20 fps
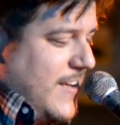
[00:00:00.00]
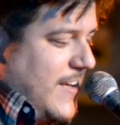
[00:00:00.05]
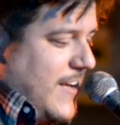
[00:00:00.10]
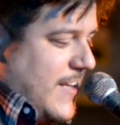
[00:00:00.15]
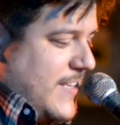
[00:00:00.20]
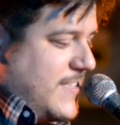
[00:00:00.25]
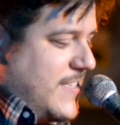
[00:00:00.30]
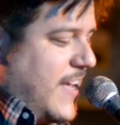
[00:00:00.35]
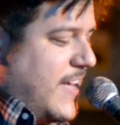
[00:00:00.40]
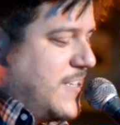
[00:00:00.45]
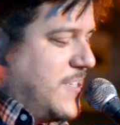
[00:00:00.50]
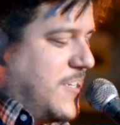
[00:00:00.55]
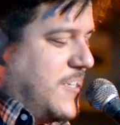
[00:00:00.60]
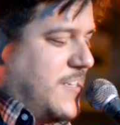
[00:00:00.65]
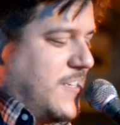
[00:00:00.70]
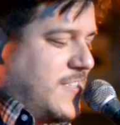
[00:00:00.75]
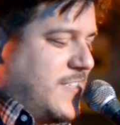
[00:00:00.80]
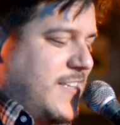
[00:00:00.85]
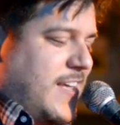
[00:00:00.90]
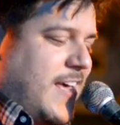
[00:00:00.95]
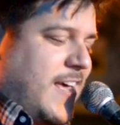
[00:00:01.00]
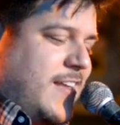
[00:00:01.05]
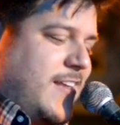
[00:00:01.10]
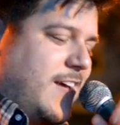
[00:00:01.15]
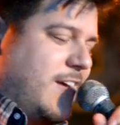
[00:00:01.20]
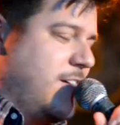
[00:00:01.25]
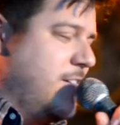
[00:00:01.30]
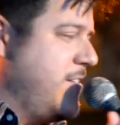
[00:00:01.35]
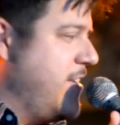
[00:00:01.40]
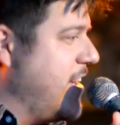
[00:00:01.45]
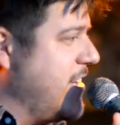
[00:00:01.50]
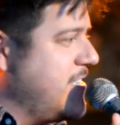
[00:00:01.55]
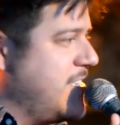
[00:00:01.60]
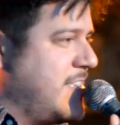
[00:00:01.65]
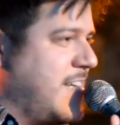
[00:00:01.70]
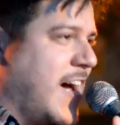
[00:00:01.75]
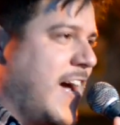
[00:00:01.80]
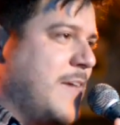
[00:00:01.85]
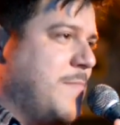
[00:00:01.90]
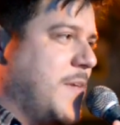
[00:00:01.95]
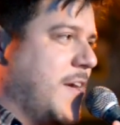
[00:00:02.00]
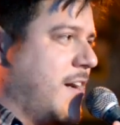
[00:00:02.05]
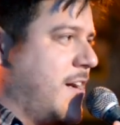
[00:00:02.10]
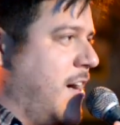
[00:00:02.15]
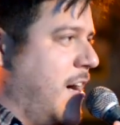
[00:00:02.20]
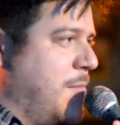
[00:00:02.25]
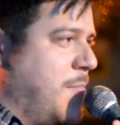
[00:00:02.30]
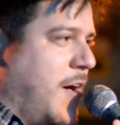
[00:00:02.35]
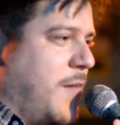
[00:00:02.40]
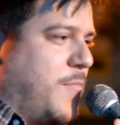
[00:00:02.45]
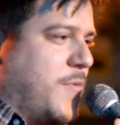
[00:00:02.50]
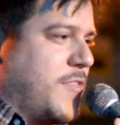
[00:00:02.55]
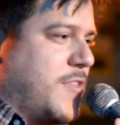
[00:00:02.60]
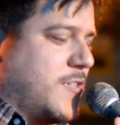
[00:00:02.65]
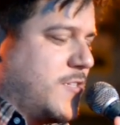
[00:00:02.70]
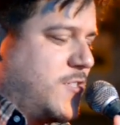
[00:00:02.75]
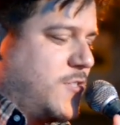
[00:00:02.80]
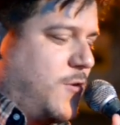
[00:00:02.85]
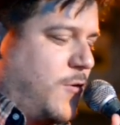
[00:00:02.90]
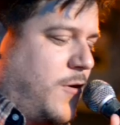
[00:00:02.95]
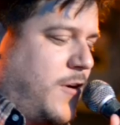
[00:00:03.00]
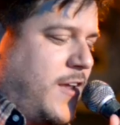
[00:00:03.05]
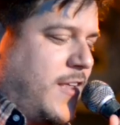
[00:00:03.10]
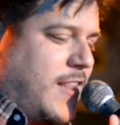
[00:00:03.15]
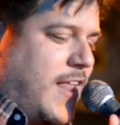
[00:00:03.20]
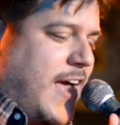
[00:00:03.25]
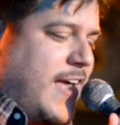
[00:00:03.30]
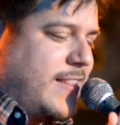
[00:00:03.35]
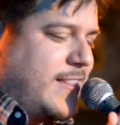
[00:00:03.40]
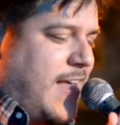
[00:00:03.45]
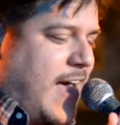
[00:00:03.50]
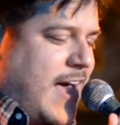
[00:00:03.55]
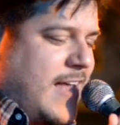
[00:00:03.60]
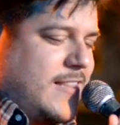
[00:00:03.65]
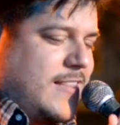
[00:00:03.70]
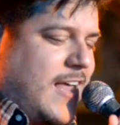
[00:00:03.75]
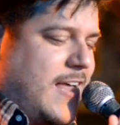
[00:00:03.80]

Instead, she just said, "Oh, next time you come up with a story like that,